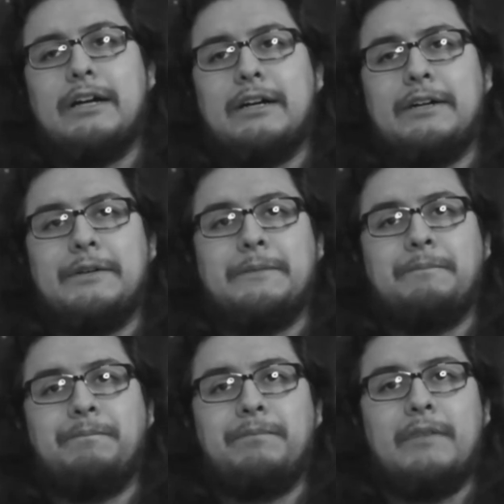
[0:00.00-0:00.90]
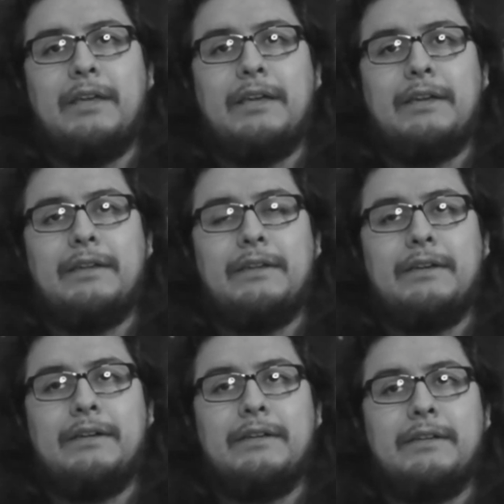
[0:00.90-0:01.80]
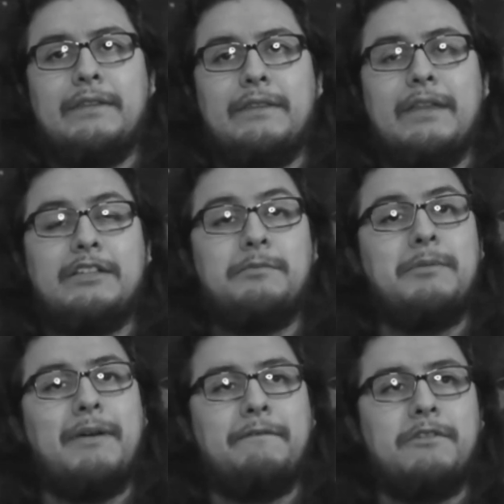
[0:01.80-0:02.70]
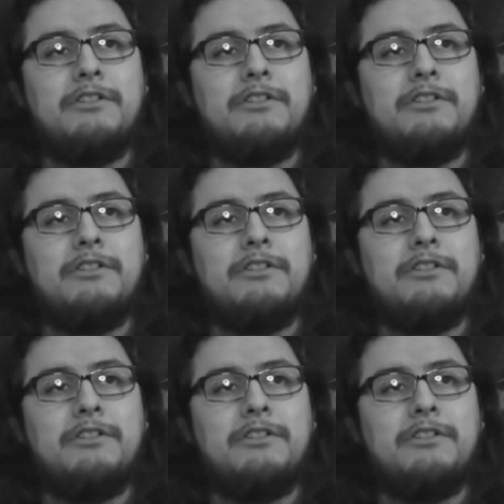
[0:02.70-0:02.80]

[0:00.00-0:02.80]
And that should be my